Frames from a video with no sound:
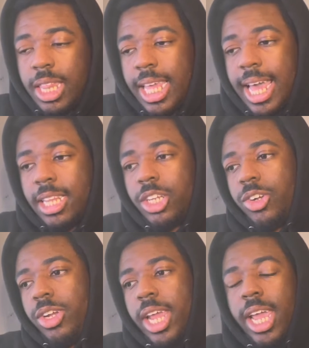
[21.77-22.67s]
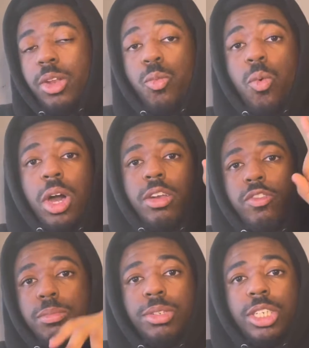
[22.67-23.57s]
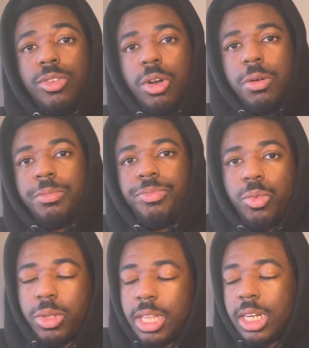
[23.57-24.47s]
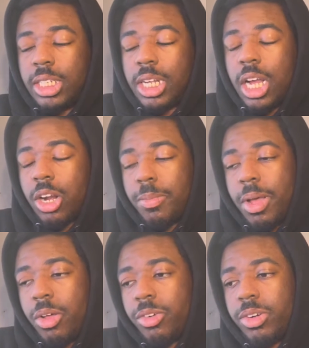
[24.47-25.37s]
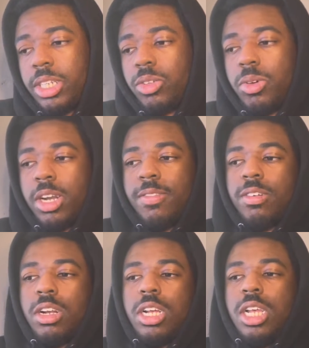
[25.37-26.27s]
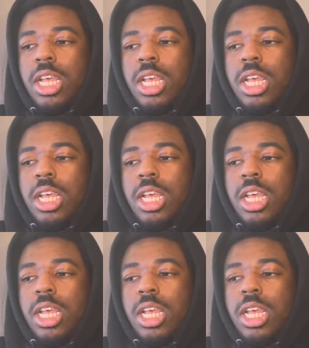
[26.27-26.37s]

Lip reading: They had to create one from zero within the soccer boundaries or whatever.